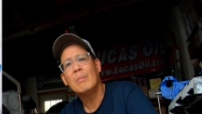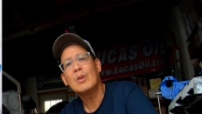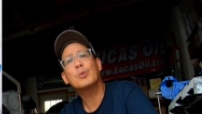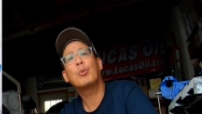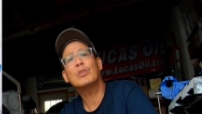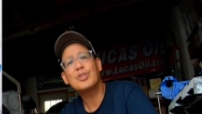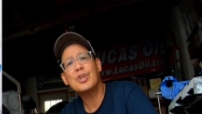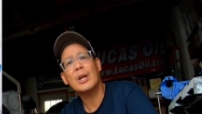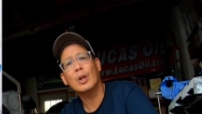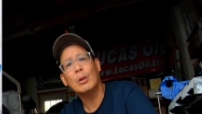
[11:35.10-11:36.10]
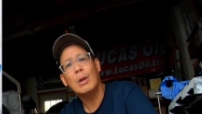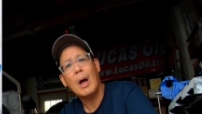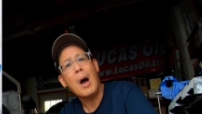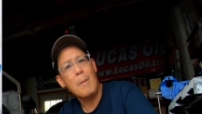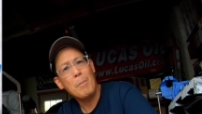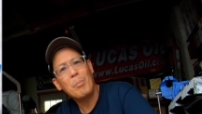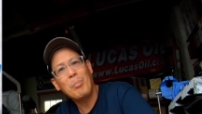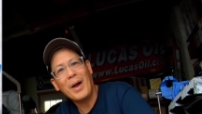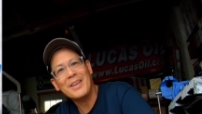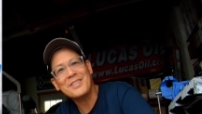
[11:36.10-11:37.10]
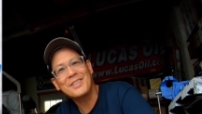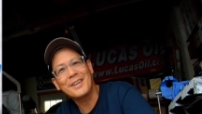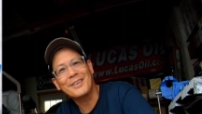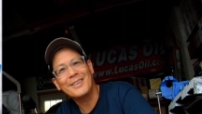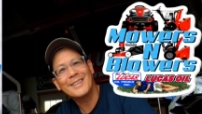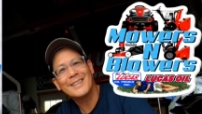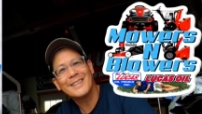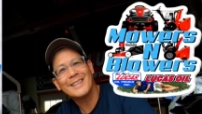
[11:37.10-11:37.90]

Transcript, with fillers: support the channel. Bye.